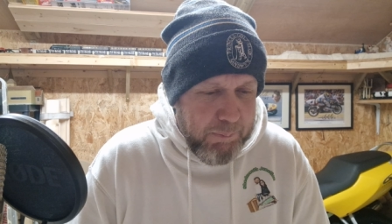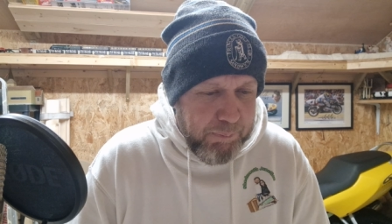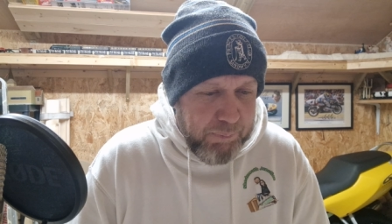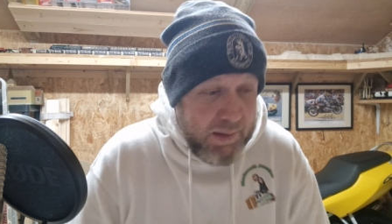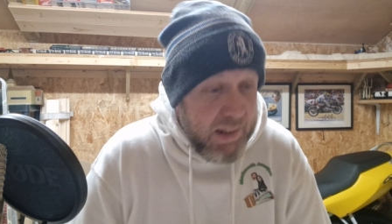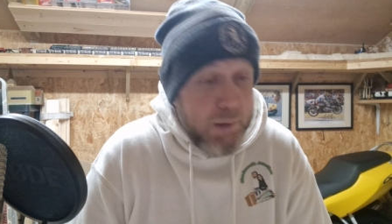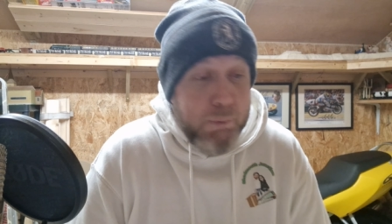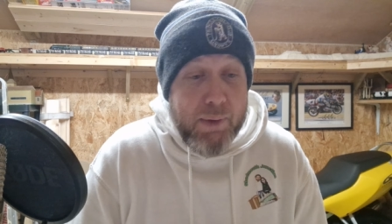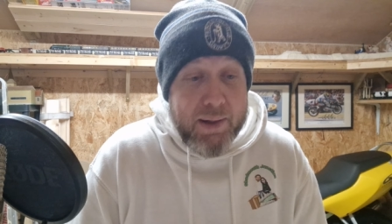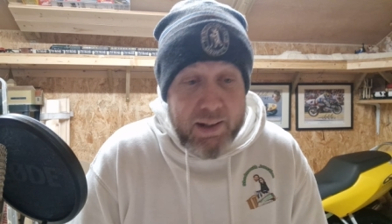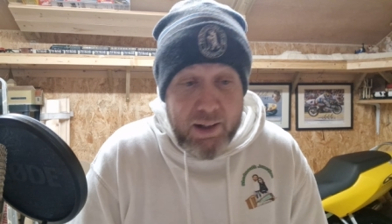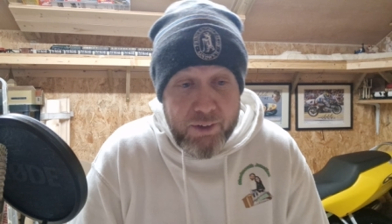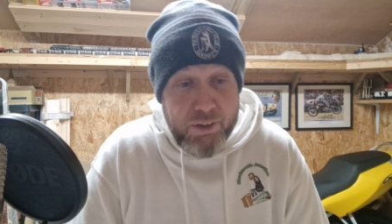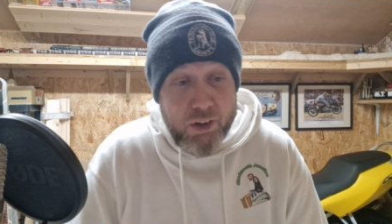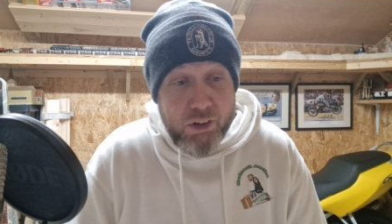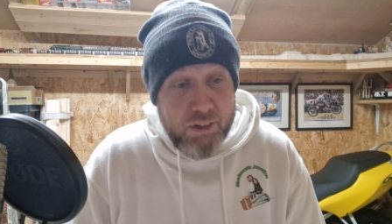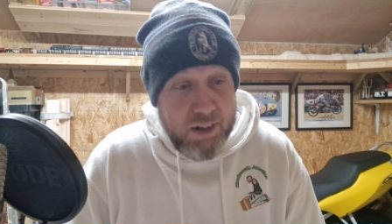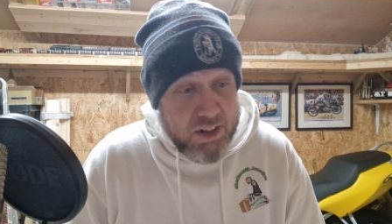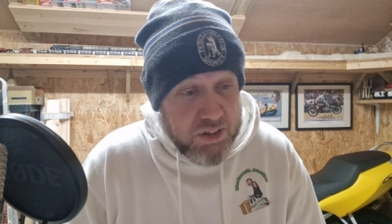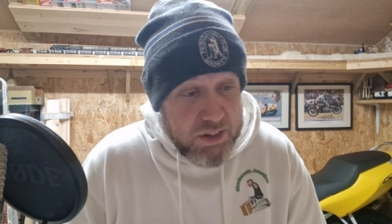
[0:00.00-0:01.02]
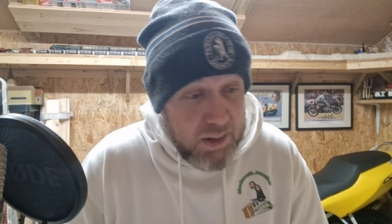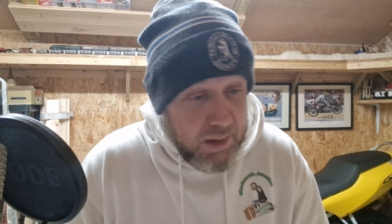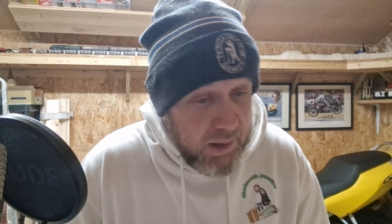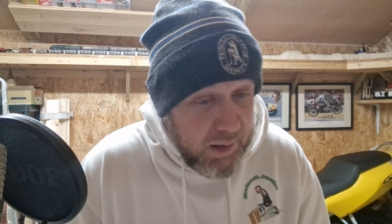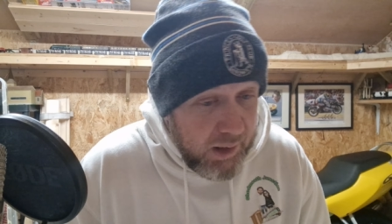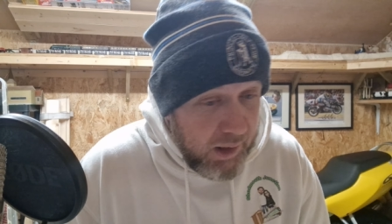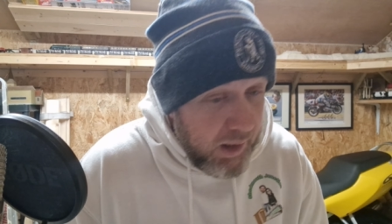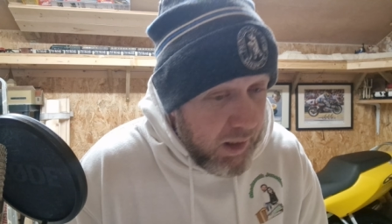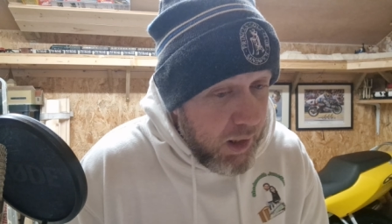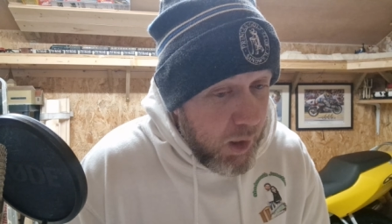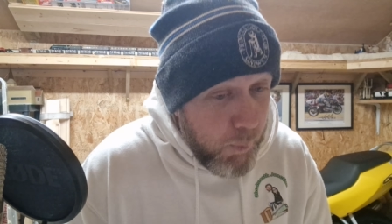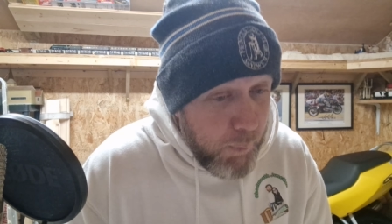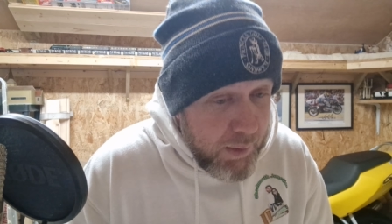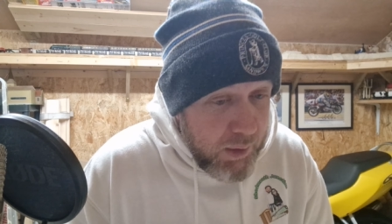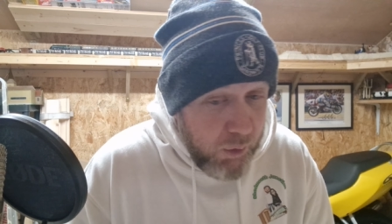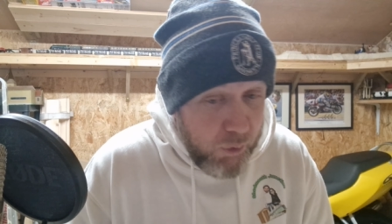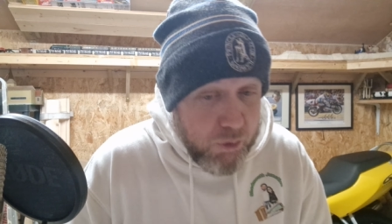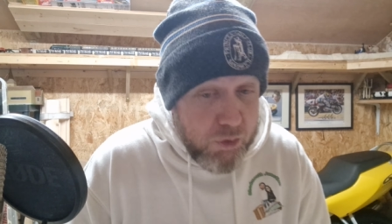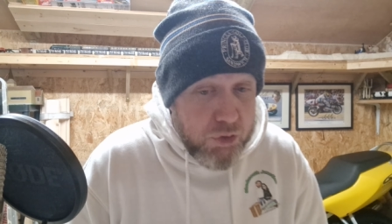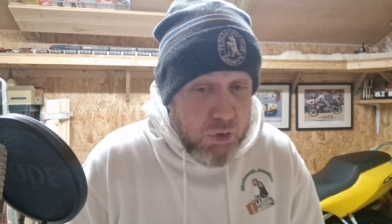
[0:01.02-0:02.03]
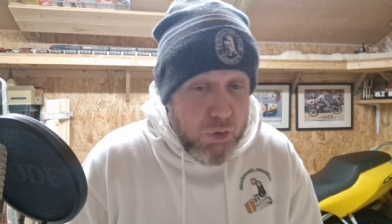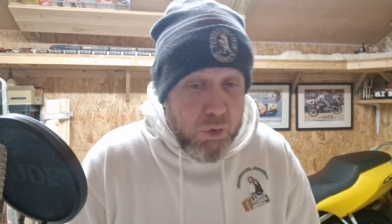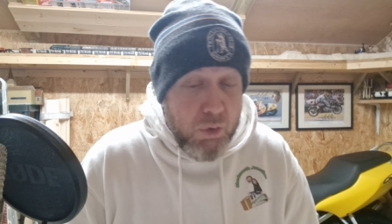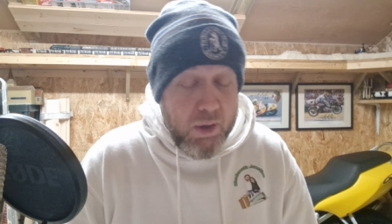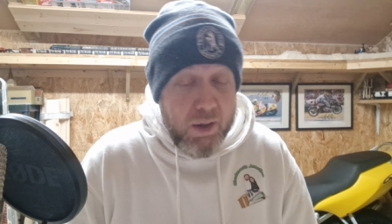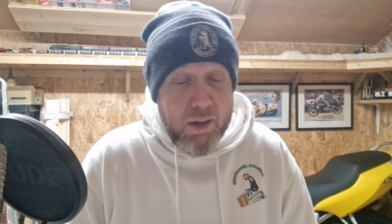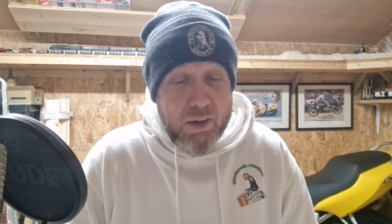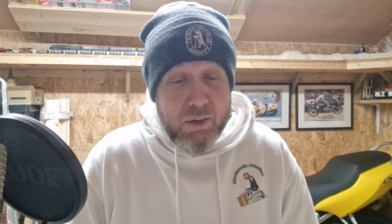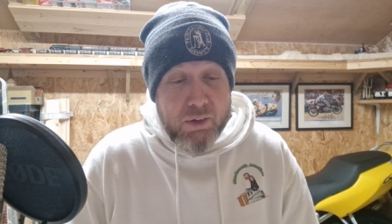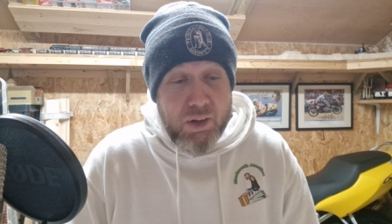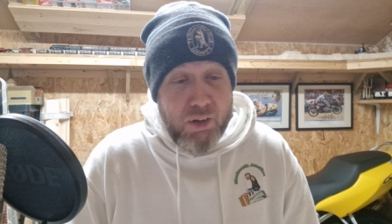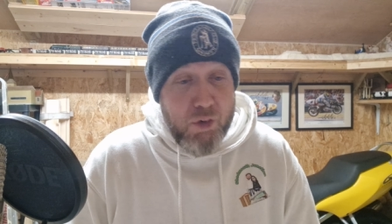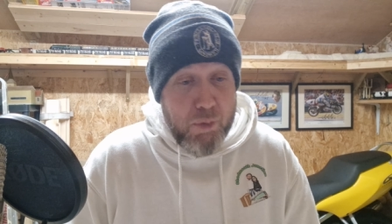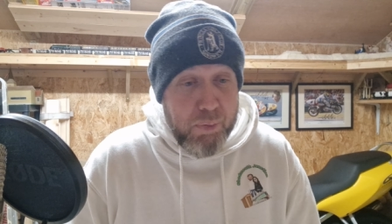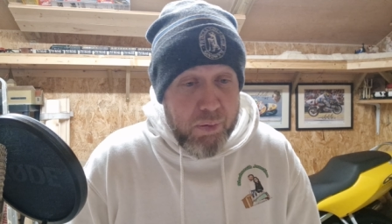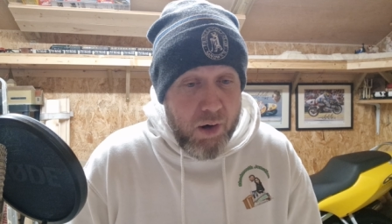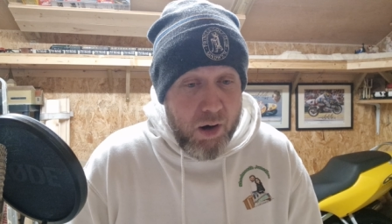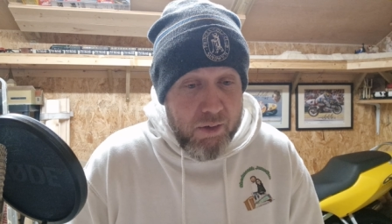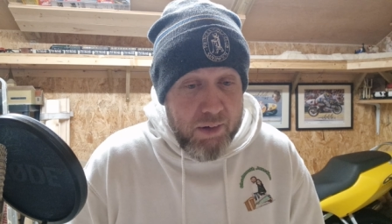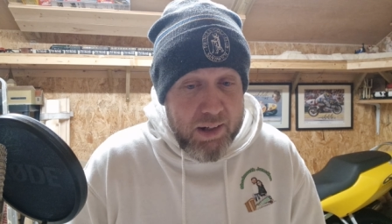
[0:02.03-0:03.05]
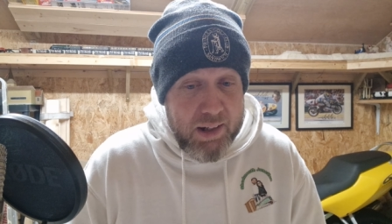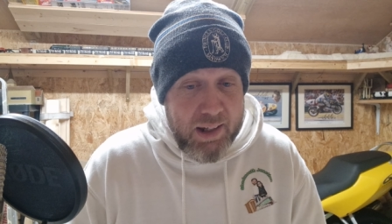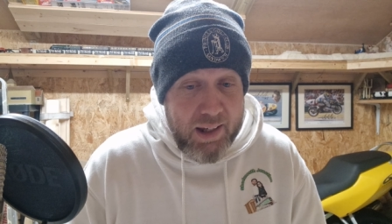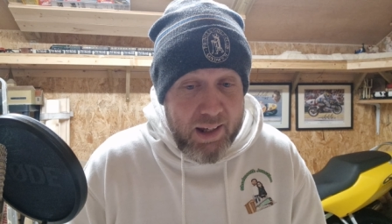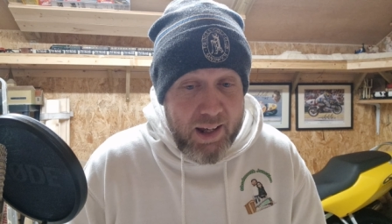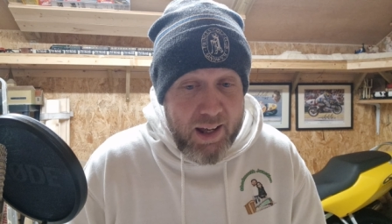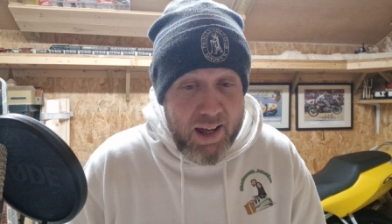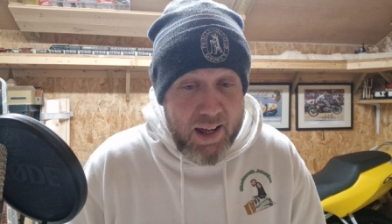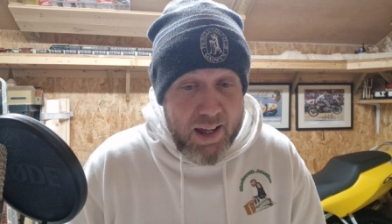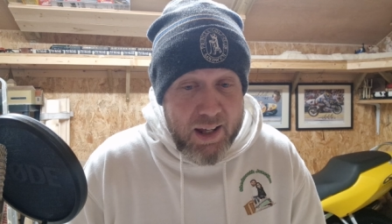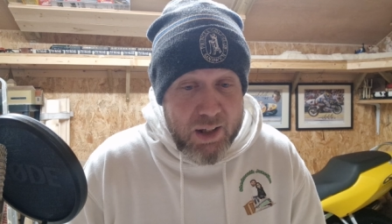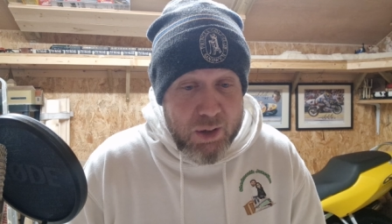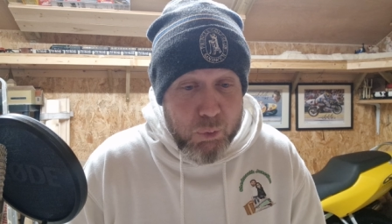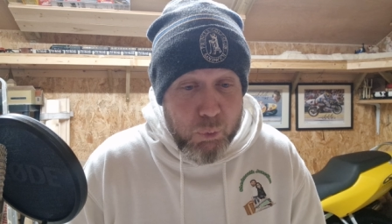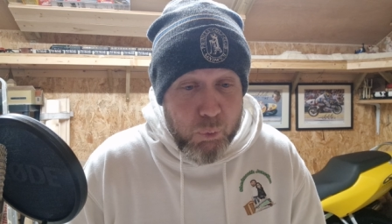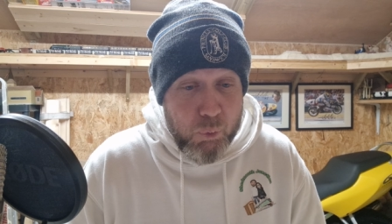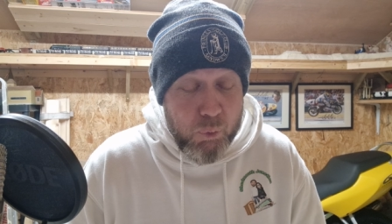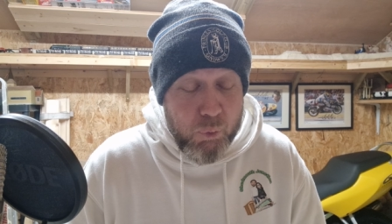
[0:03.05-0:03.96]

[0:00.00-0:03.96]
Either way, I digress. Uh, went on to uh, Dover Priory and